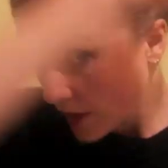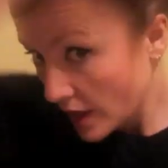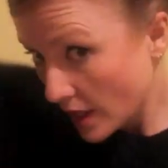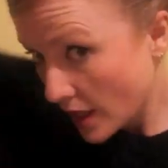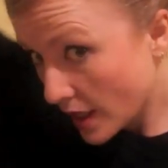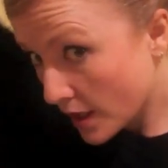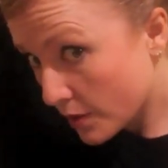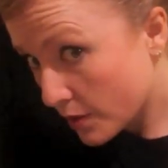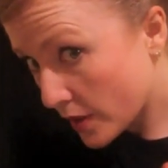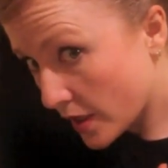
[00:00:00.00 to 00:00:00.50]

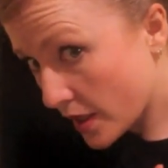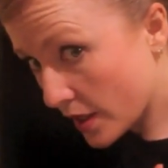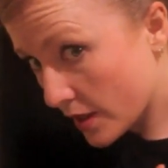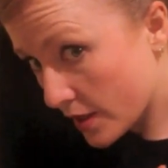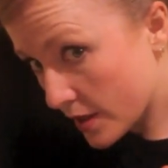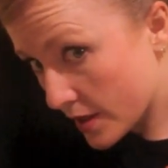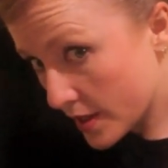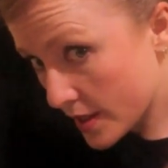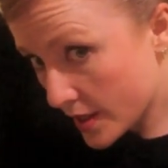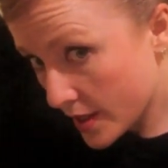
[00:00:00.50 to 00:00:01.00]
And we're going
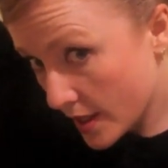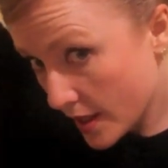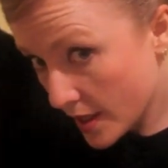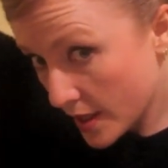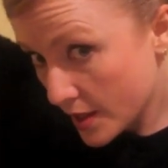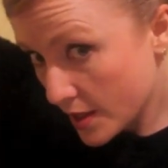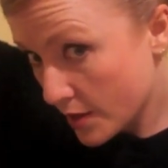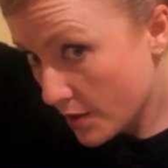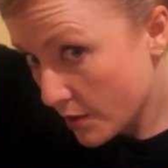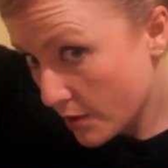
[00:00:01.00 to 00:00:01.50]
to
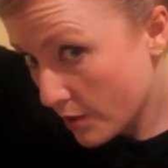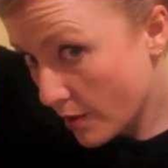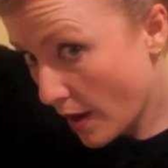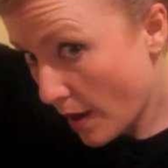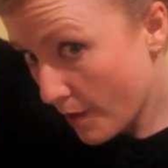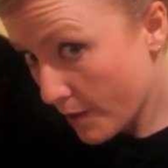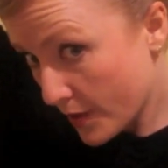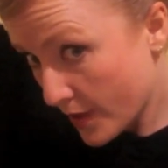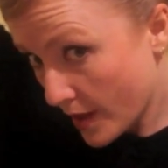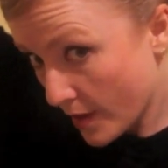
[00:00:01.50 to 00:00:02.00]
start to
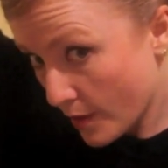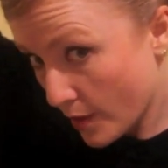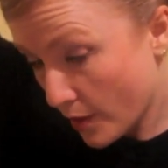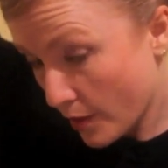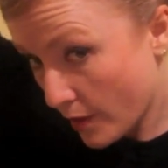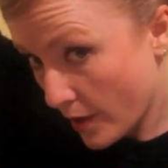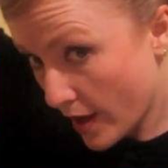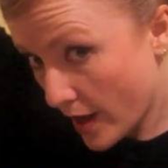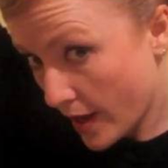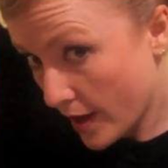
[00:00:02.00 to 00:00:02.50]
wrap them
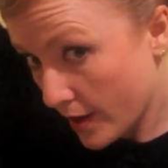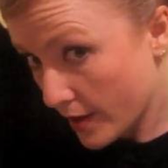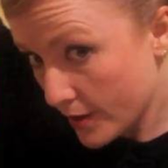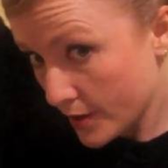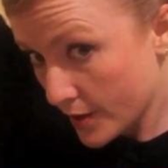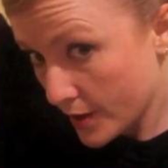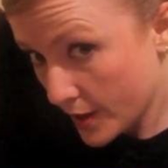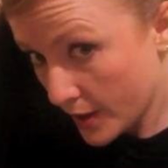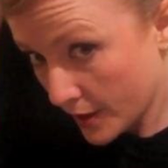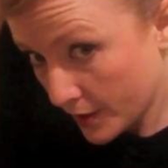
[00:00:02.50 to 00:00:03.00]

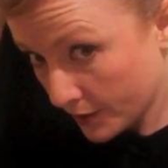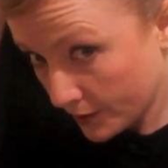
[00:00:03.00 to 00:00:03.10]
around.